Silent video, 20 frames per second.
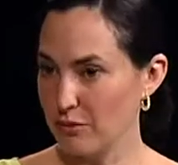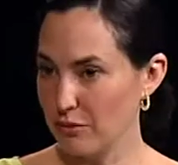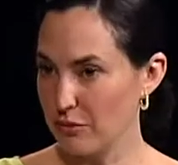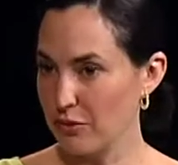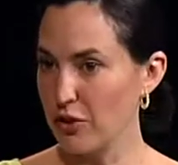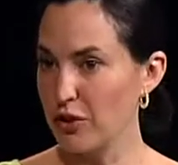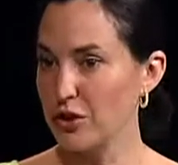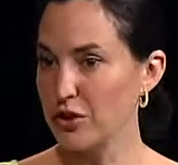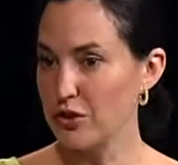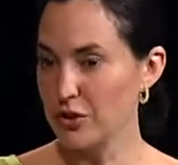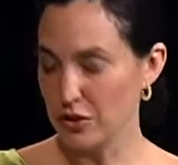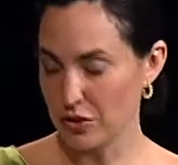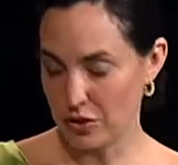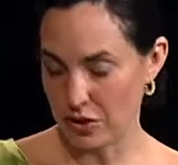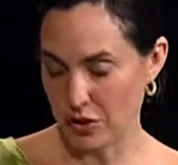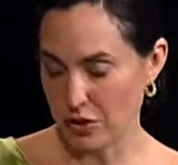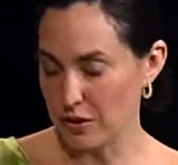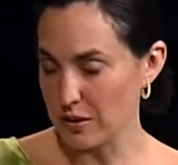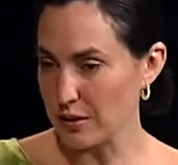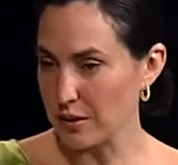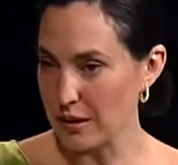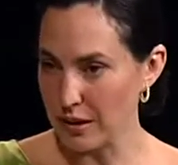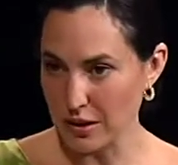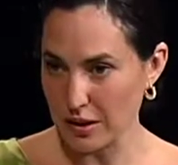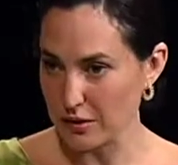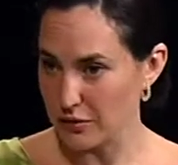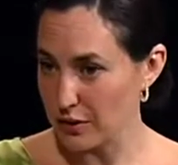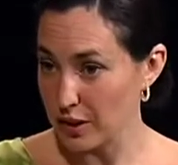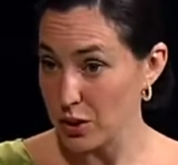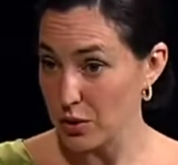versus just an
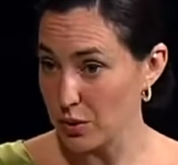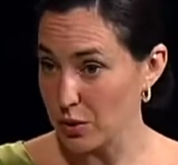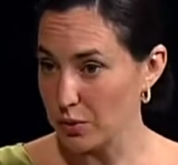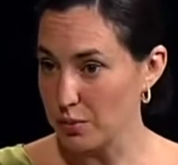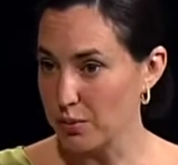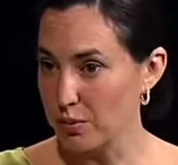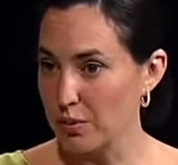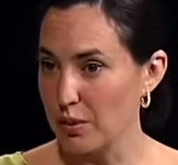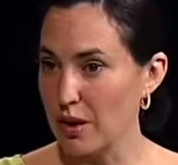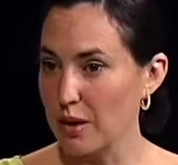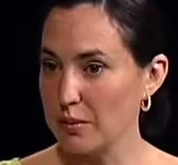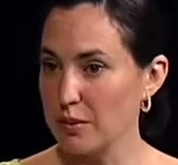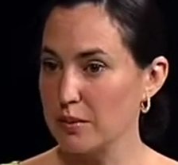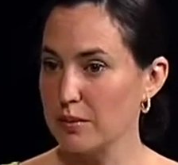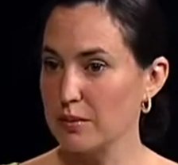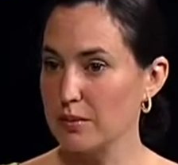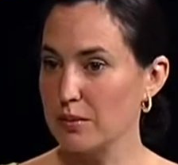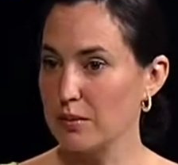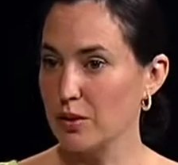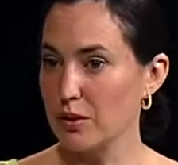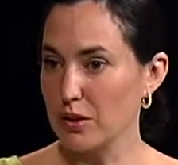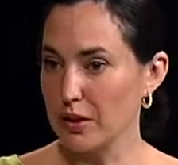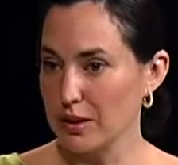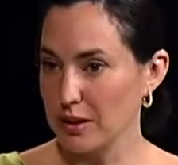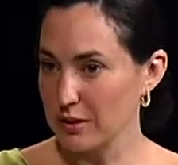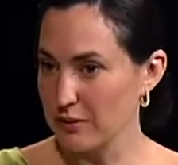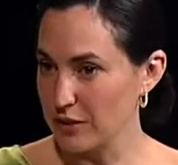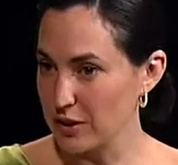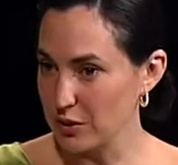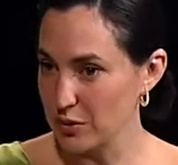individual problem or
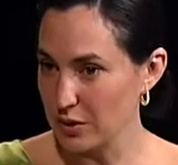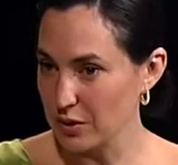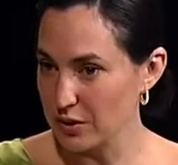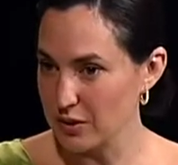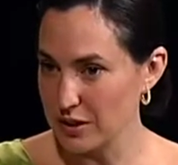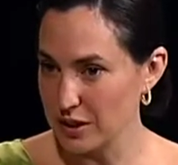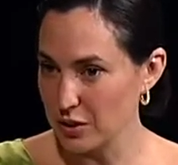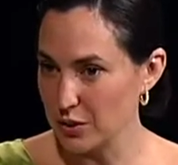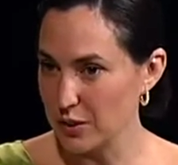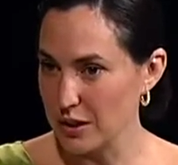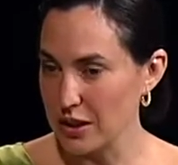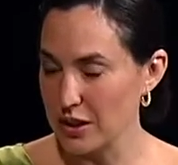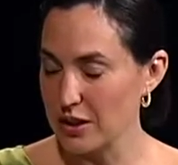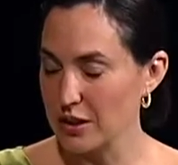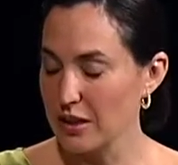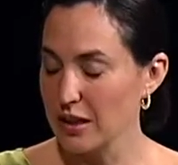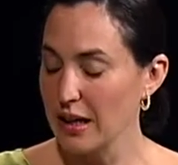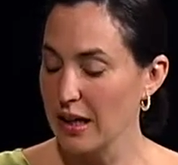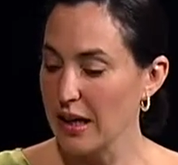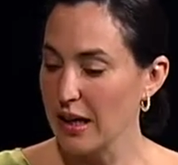individual situation?